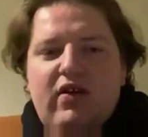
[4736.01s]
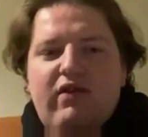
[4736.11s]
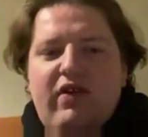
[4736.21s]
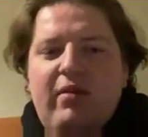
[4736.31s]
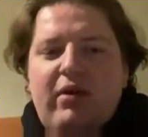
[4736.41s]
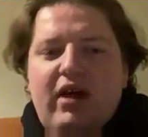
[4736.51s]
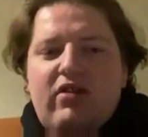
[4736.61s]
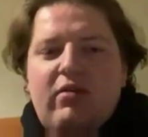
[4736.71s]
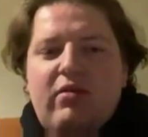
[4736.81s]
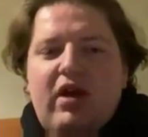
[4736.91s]
Fair play
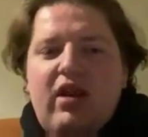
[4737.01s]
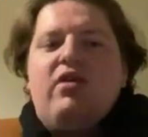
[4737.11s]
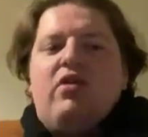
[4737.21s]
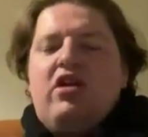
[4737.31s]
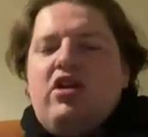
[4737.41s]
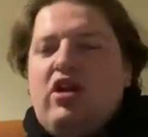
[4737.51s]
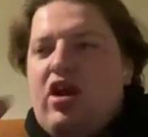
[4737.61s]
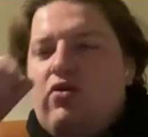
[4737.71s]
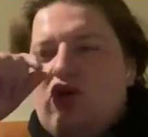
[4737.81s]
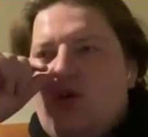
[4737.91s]
to him. And a
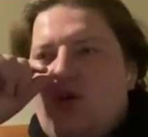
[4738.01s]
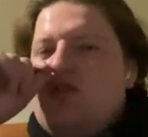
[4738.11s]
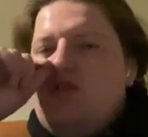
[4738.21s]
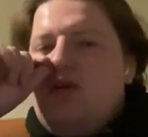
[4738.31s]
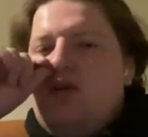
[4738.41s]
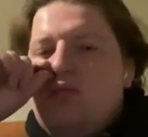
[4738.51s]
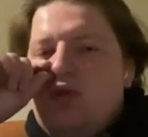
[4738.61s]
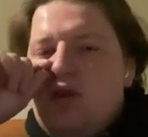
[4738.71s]
huge congrats to him.